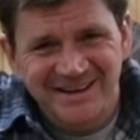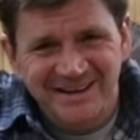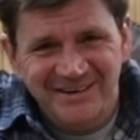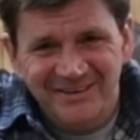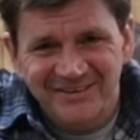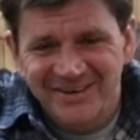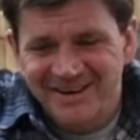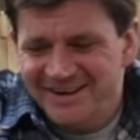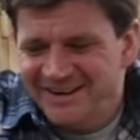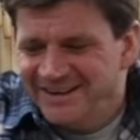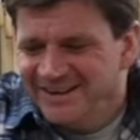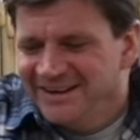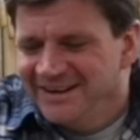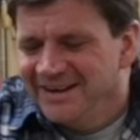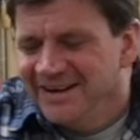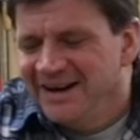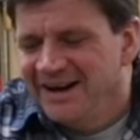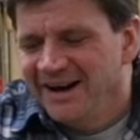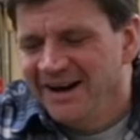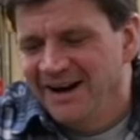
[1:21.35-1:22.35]
that already
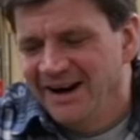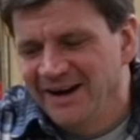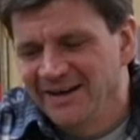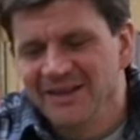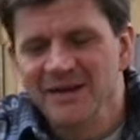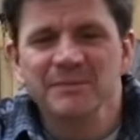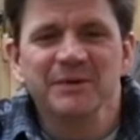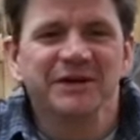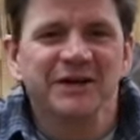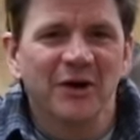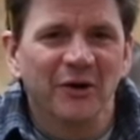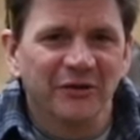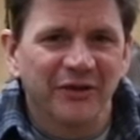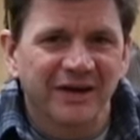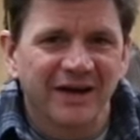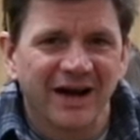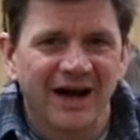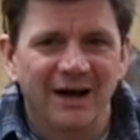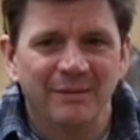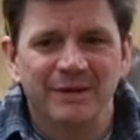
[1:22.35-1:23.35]
uh, let me know in the
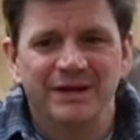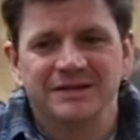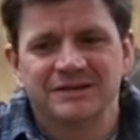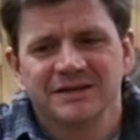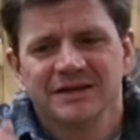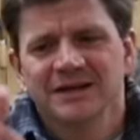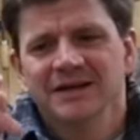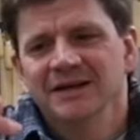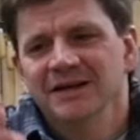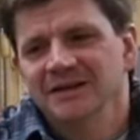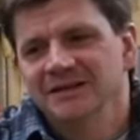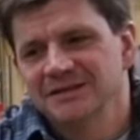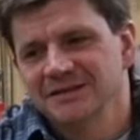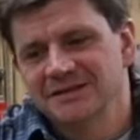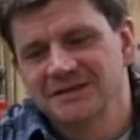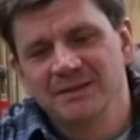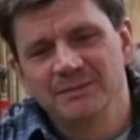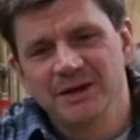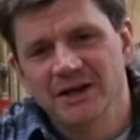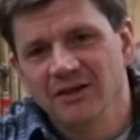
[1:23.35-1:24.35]
comments. Just
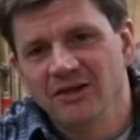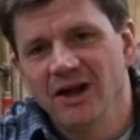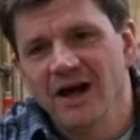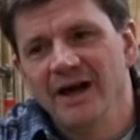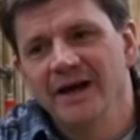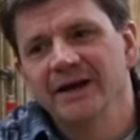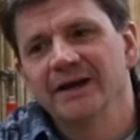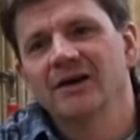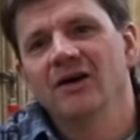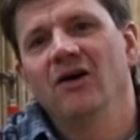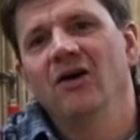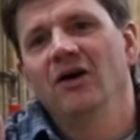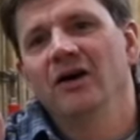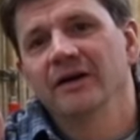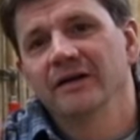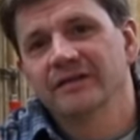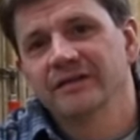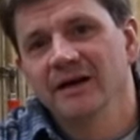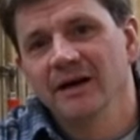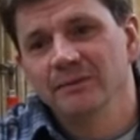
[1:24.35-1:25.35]
give me a like or
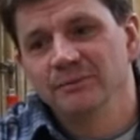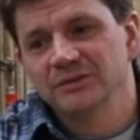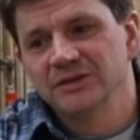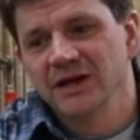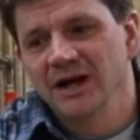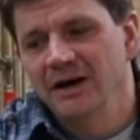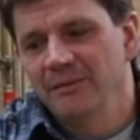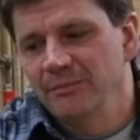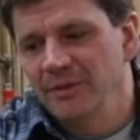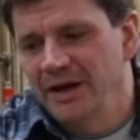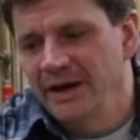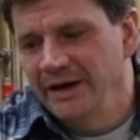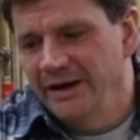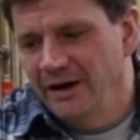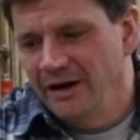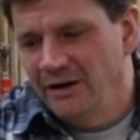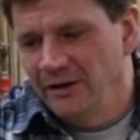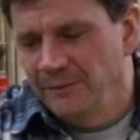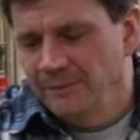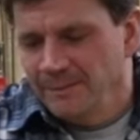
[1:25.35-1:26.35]
a thumbs up, and
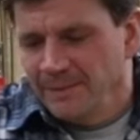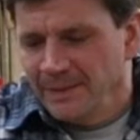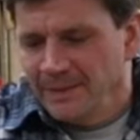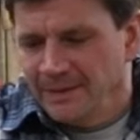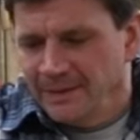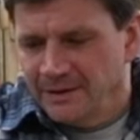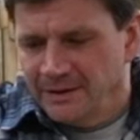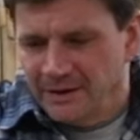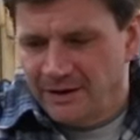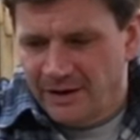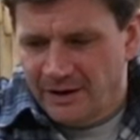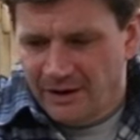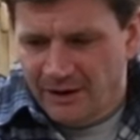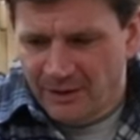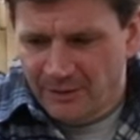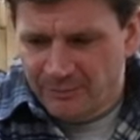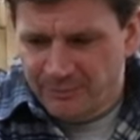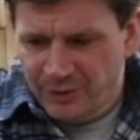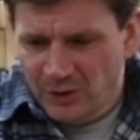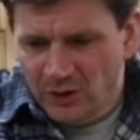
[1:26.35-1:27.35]
I'll,
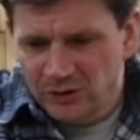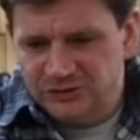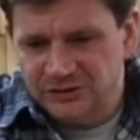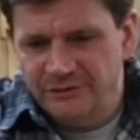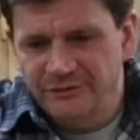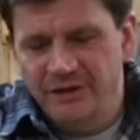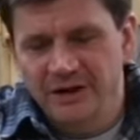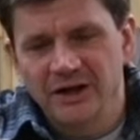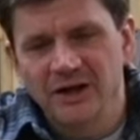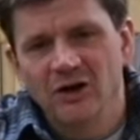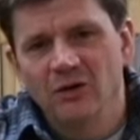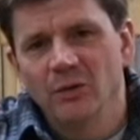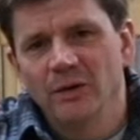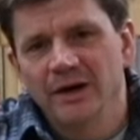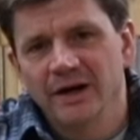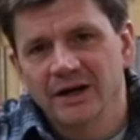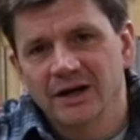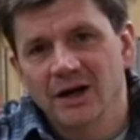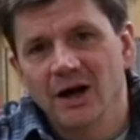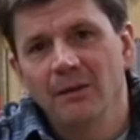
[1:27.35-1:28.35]
I'll post a video when
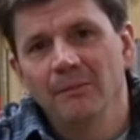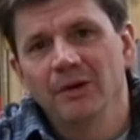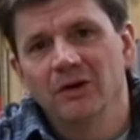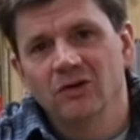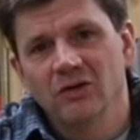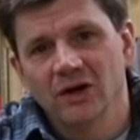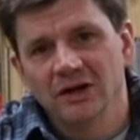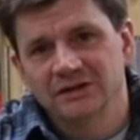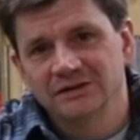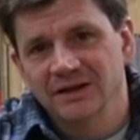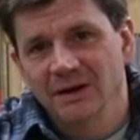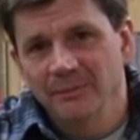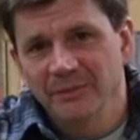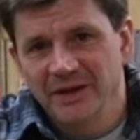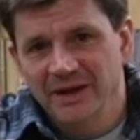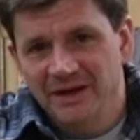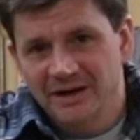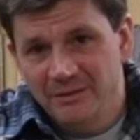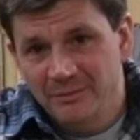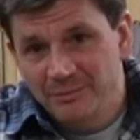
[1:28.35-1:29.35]
I come across
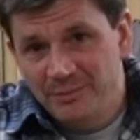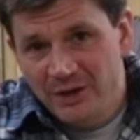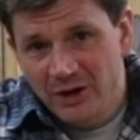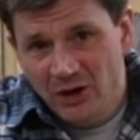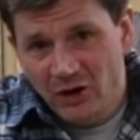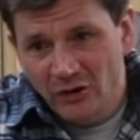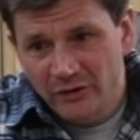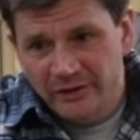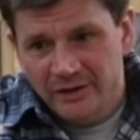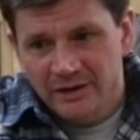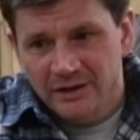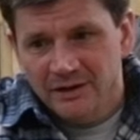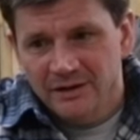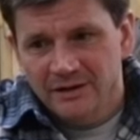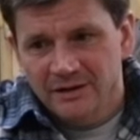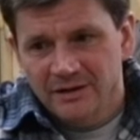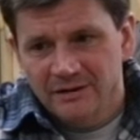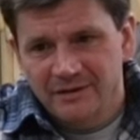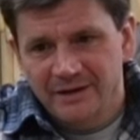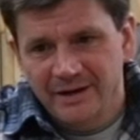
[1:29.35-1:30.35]
something in a build
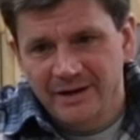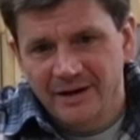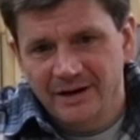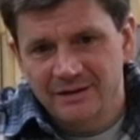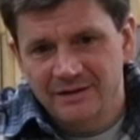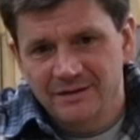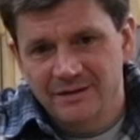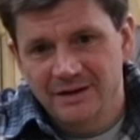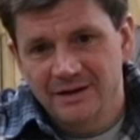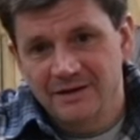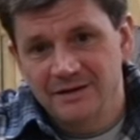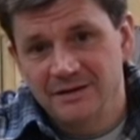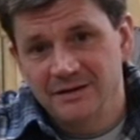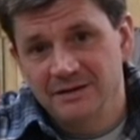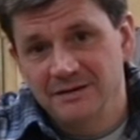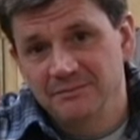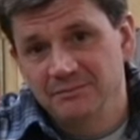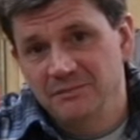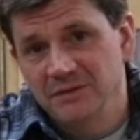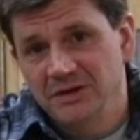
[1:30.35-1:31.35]
that I think
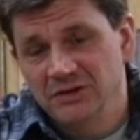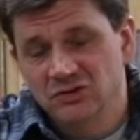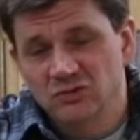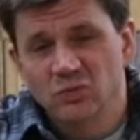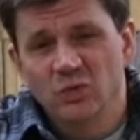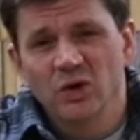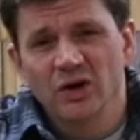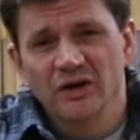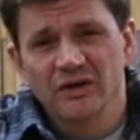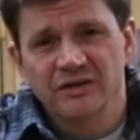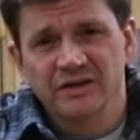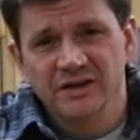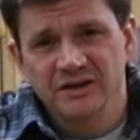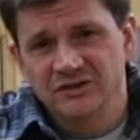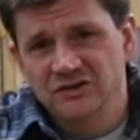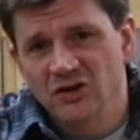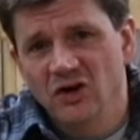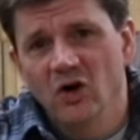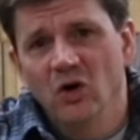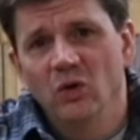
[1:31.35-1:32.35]
is worth
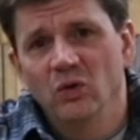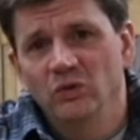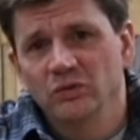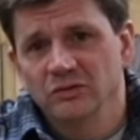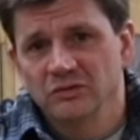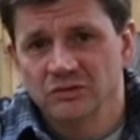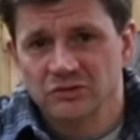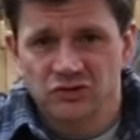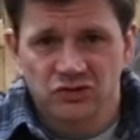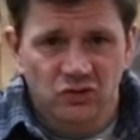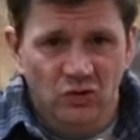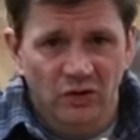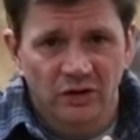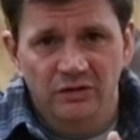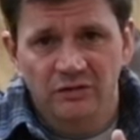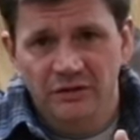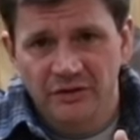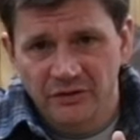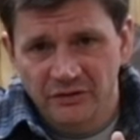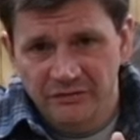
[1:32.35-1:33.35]
its own short
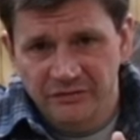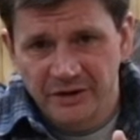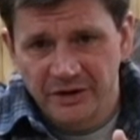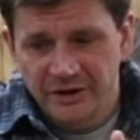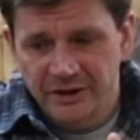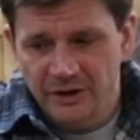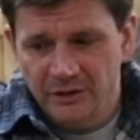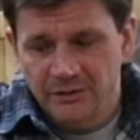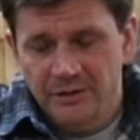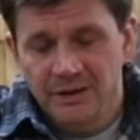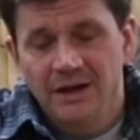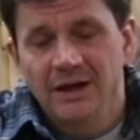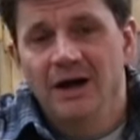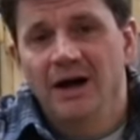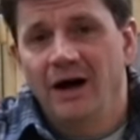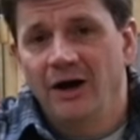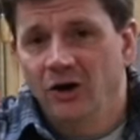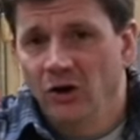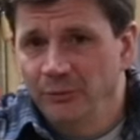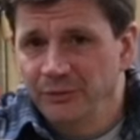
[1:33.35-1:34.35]
little video.
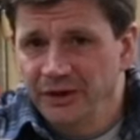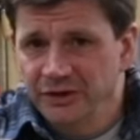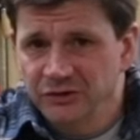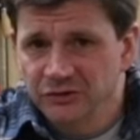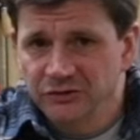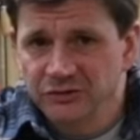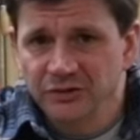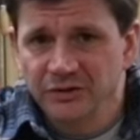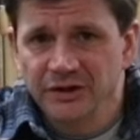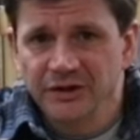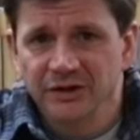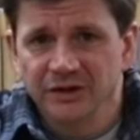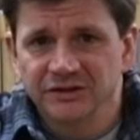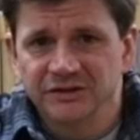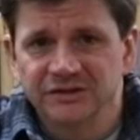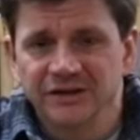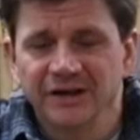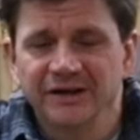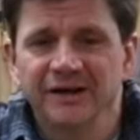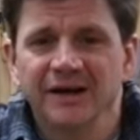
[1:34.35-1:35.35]
I hope that you'll tune in on
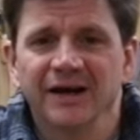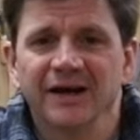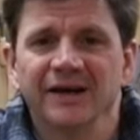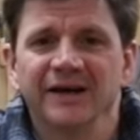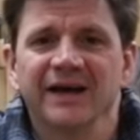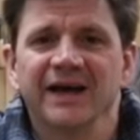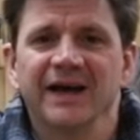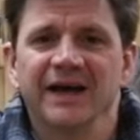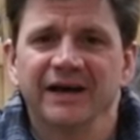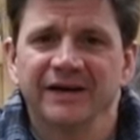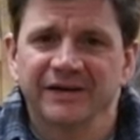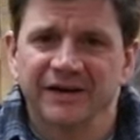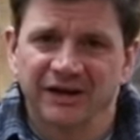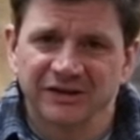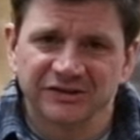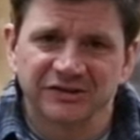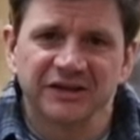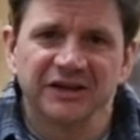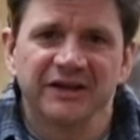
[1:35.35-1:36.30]
Sunday, and I'll see